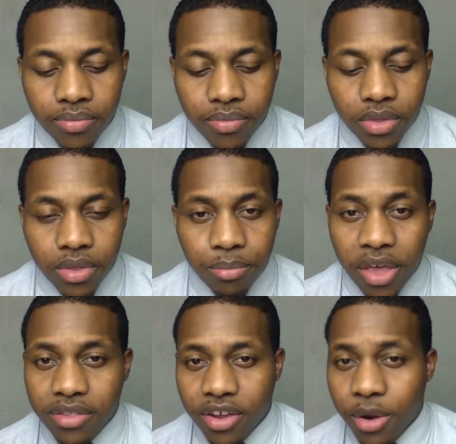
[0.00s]

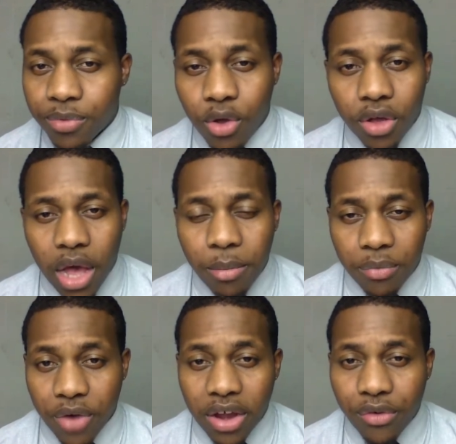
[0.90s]
Midterms going to come up right
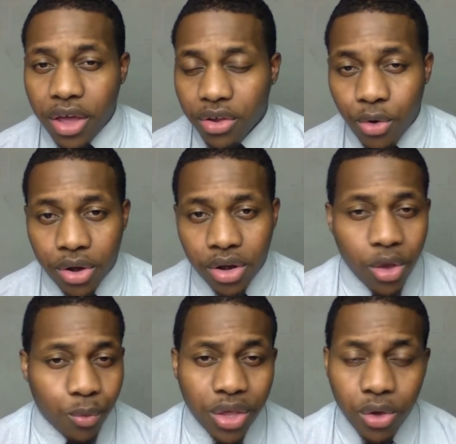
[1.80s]
around the corner.
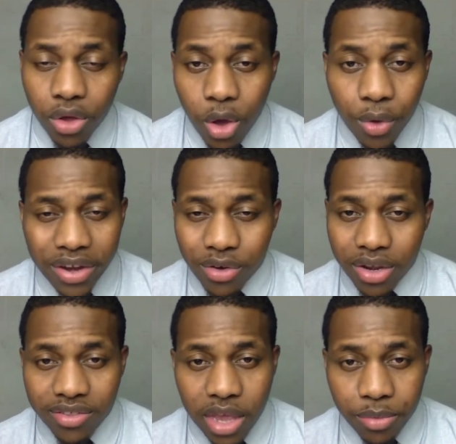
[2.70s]
We're going to go in on these
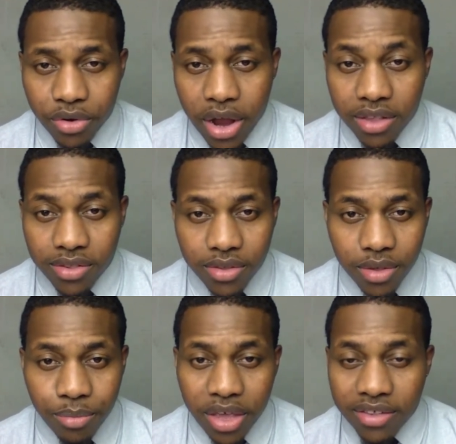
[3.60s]
Democrats
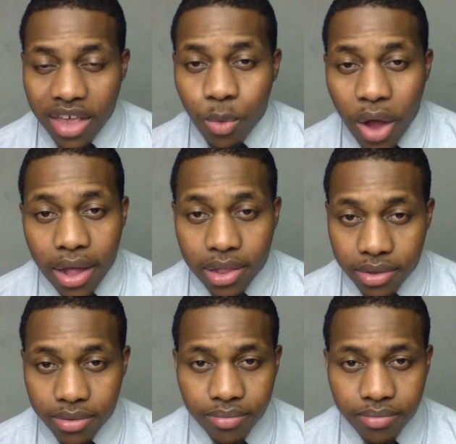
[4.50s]
because they wildin'.
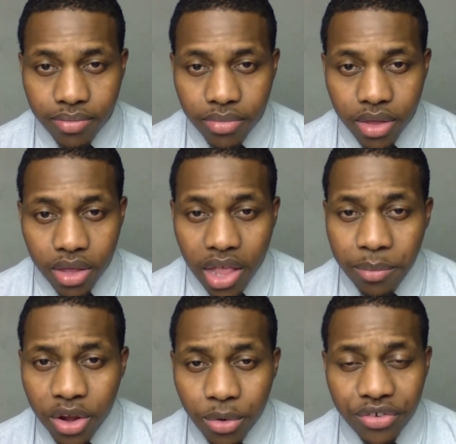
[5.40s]
Let me know
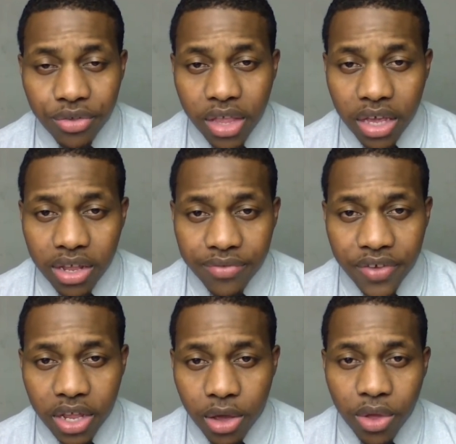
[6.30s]
what you think of this
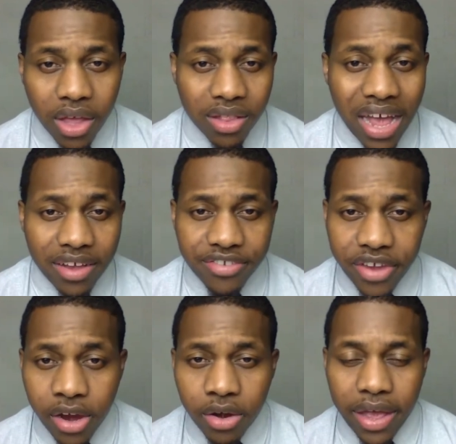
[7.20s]
video. Like,
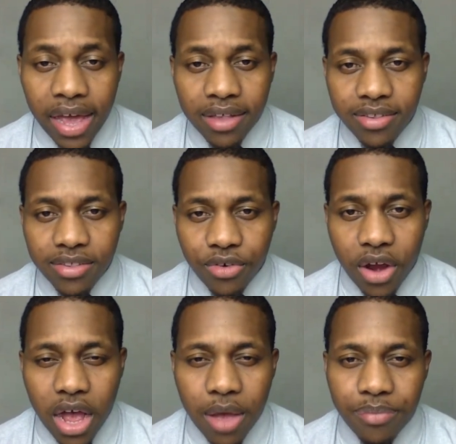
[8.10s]
share, and
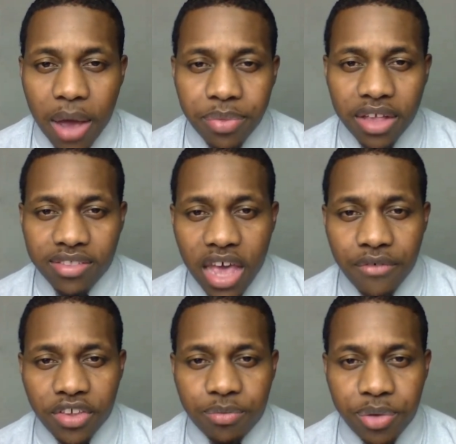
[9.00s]
subscribe. I'm Nate
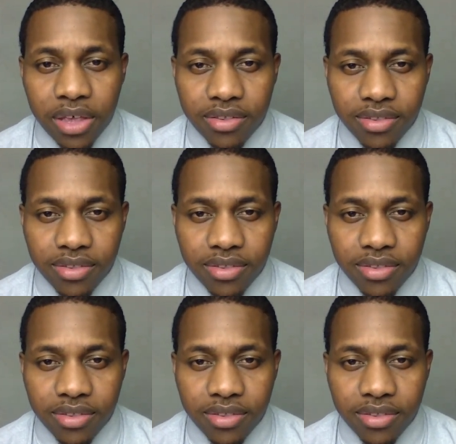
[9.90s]
Savage. Peace.